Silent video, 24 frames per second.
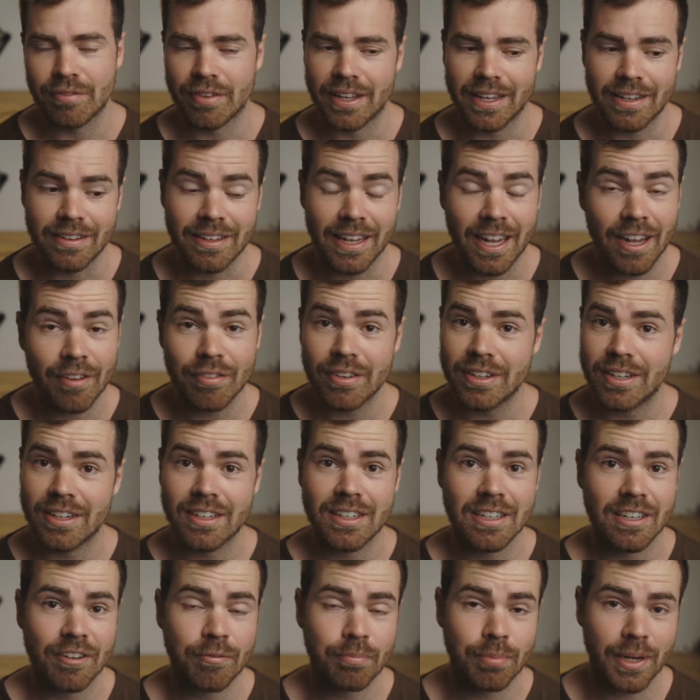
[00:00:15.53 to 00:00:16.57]
They haven't done
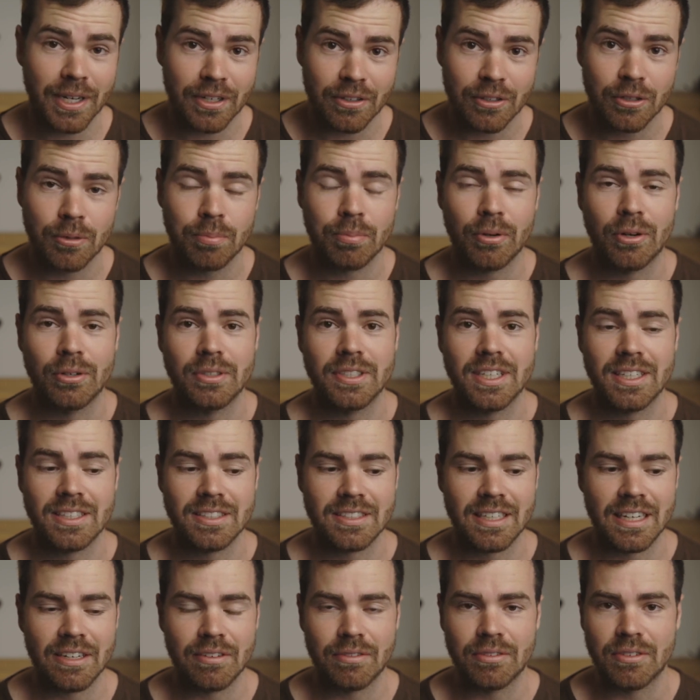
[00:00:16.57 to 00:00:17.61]
enough practical projects,
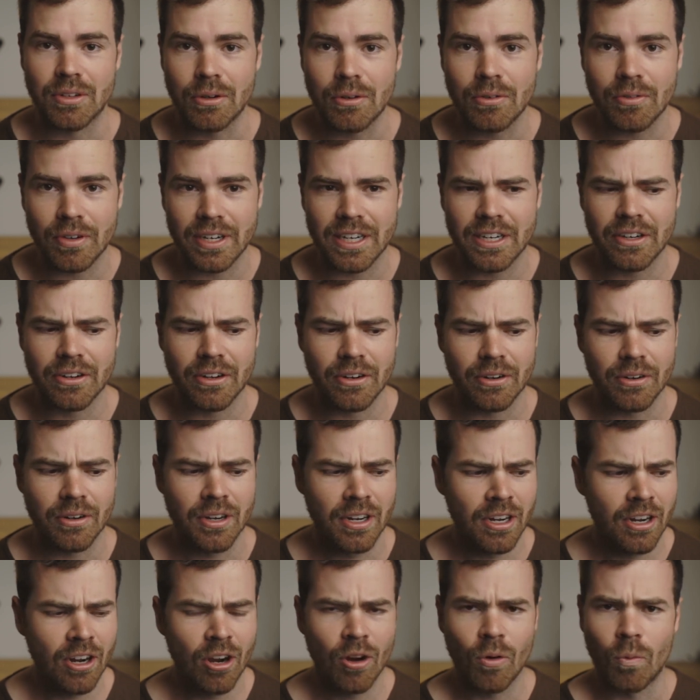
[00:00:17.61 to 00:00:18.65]
they don't really know
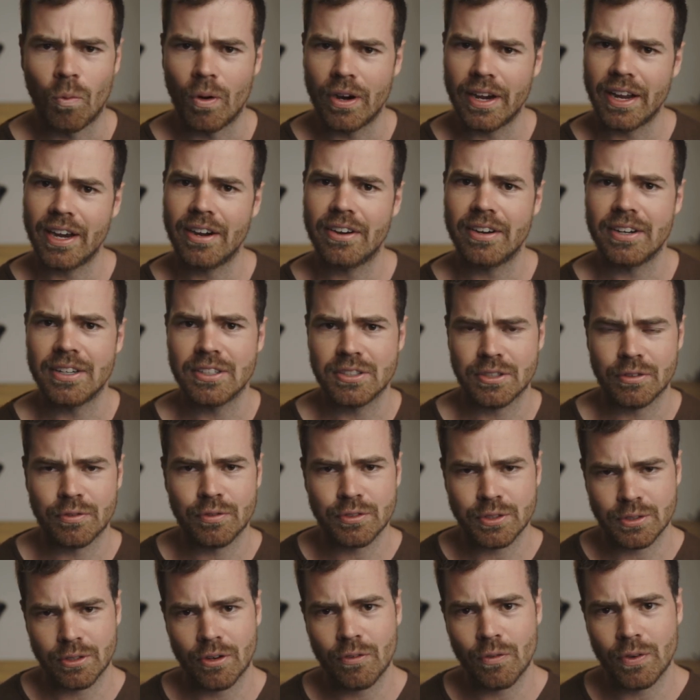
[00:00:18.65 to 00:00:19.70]
what areas of
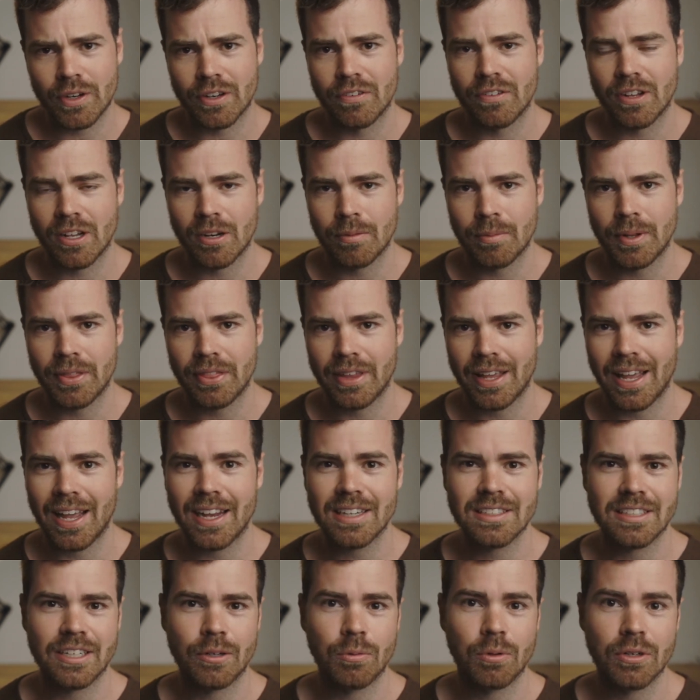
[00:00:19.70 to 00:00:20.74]
software development they
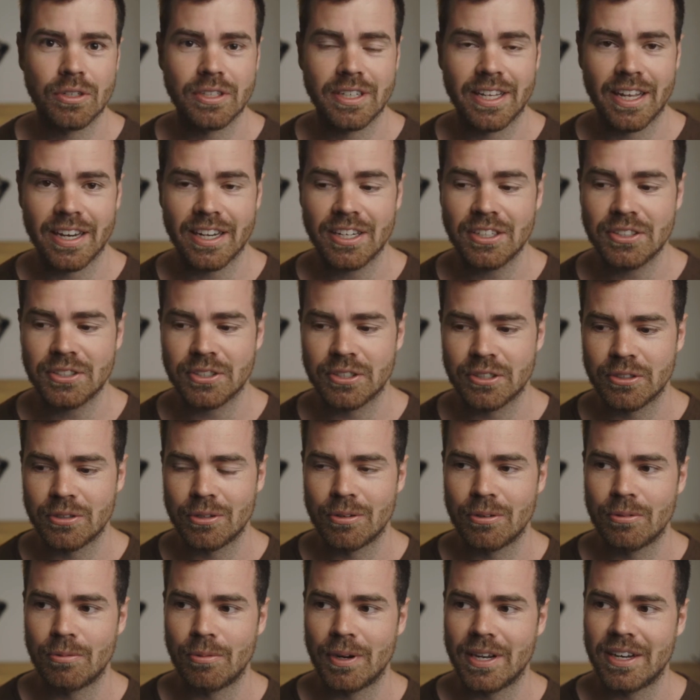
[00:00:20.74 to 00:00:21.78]
actually want to get into
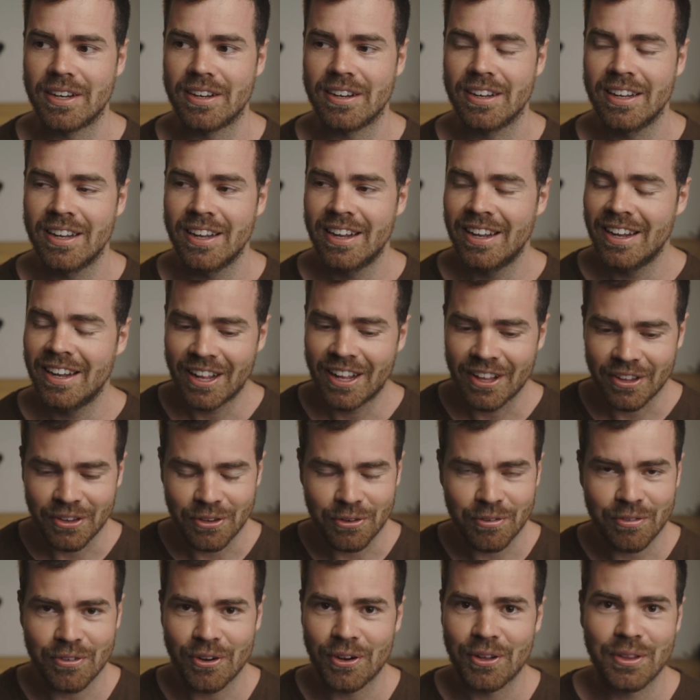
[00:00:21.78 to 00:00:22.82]
when
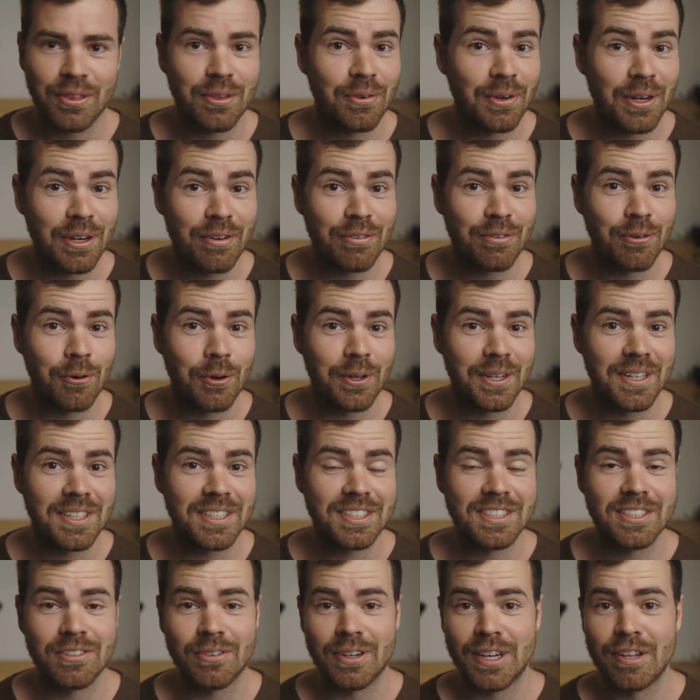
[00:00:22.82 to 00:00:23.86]
You've got three to four
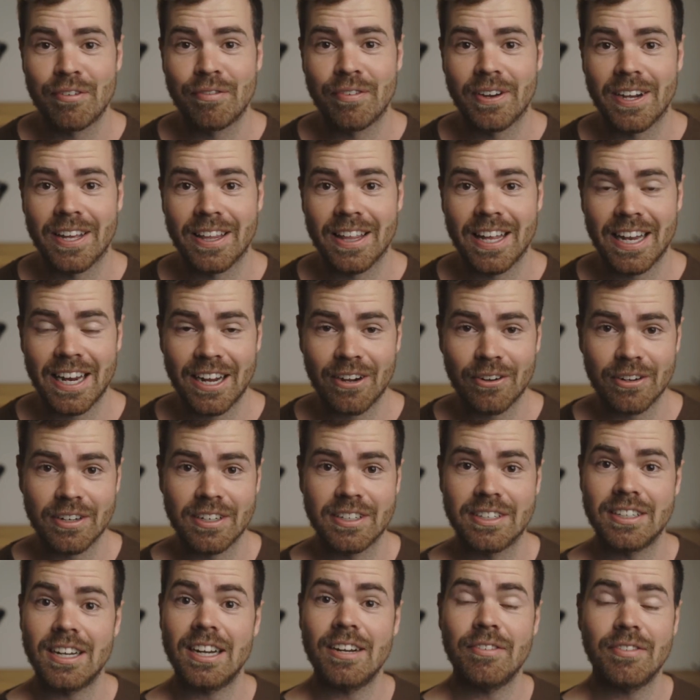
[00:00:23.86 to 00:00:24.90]
years to really figure that out
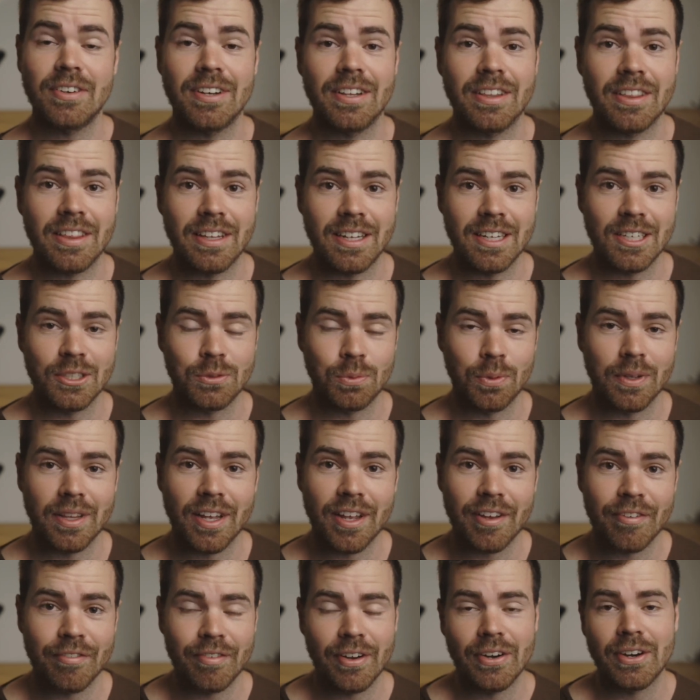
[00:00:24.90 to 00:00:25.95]
and dive into things with
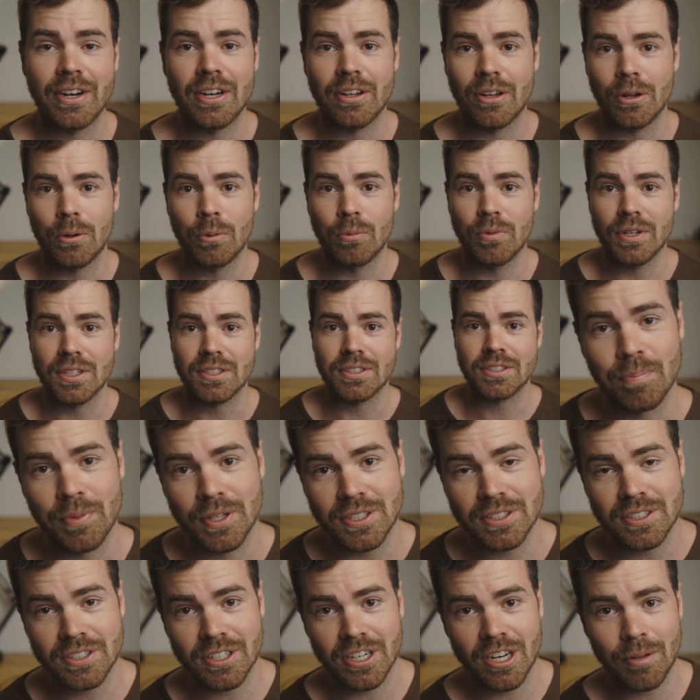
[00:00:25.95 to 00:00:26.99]
a very low risk.
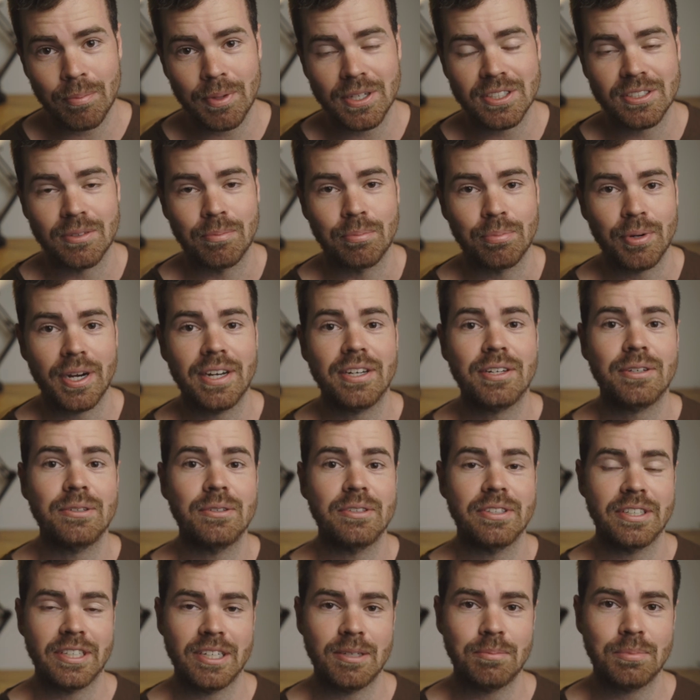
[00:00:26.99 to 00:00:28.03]
This is gonna be some
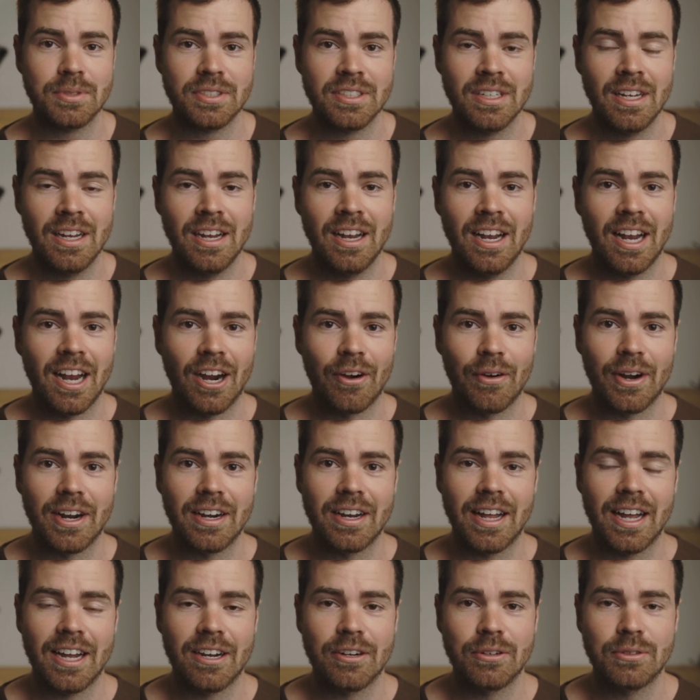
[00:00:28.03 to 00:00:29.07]
practical tips around
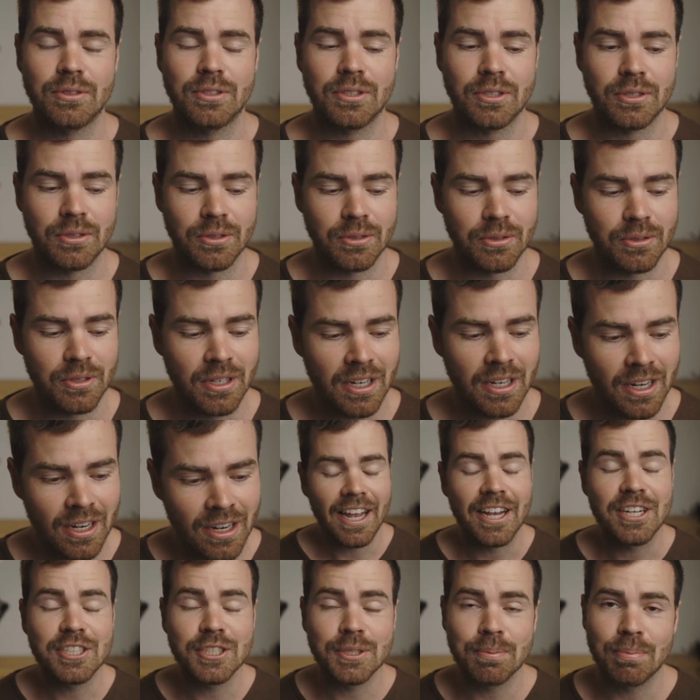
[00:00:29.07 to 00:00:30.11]
how to
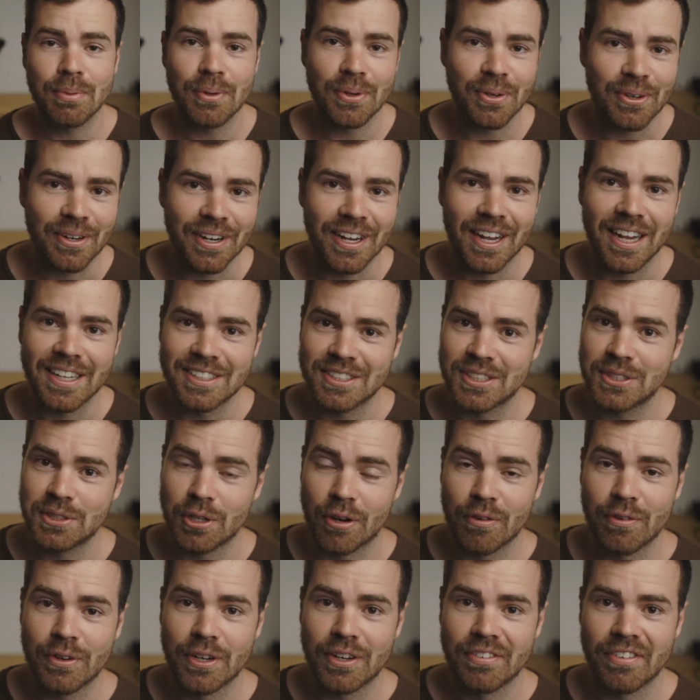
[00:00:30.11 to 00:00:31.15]
explore as a
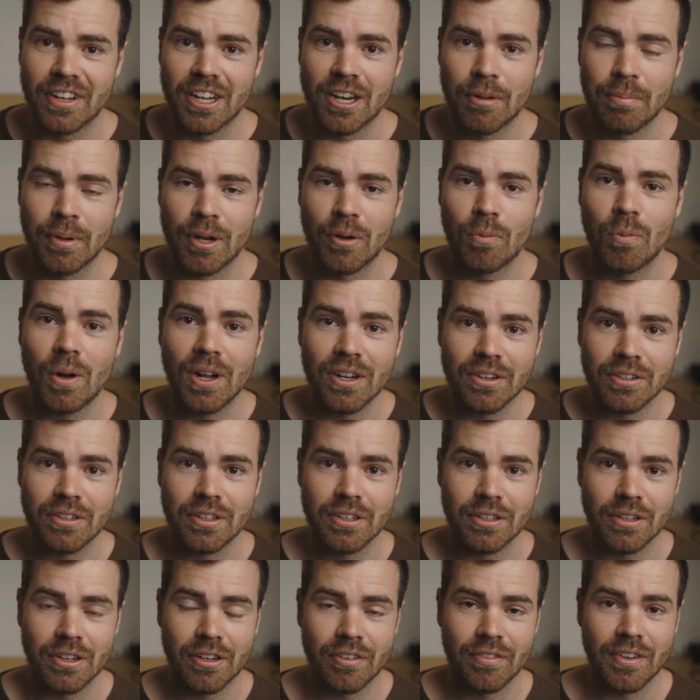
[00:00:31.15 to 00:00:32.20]
software developer while you're at
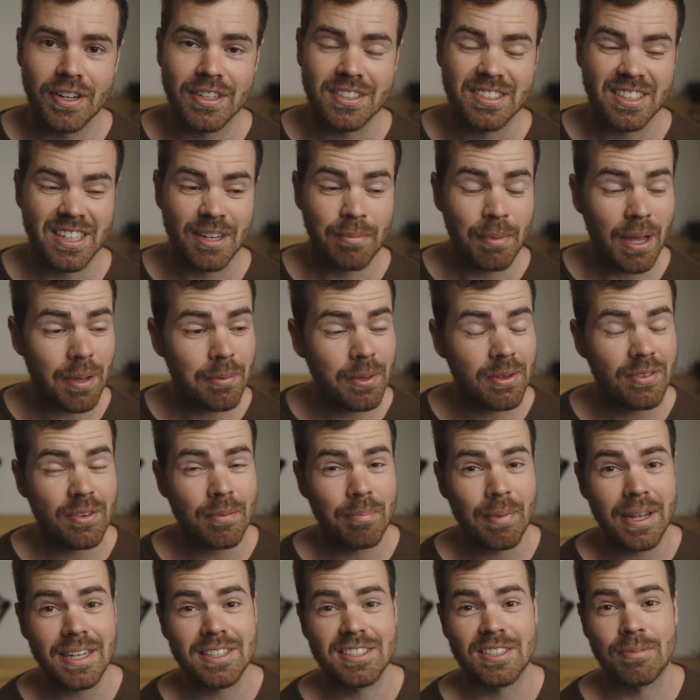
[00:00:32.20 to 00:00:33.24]
university, maybe even
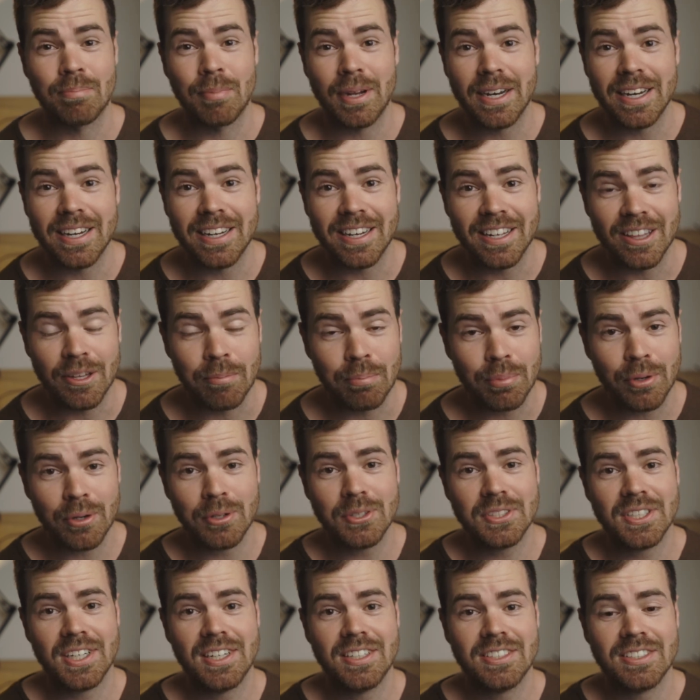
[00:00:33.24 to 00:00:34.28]
make some money in the
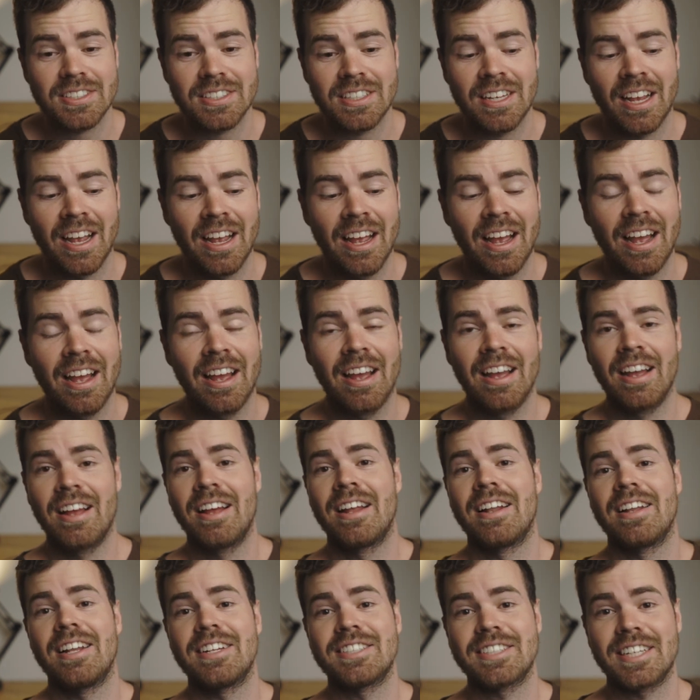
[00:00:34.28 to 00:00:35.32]
process.
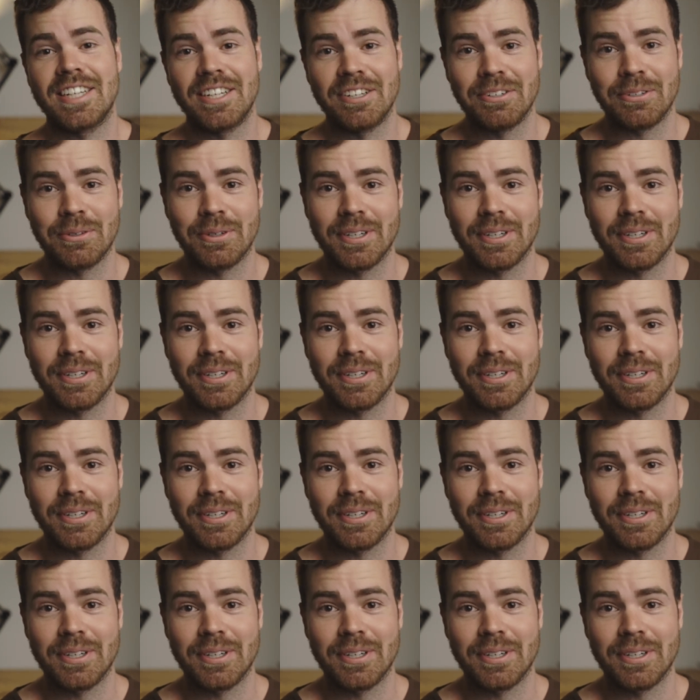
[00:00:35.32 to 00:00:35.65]
Let's get into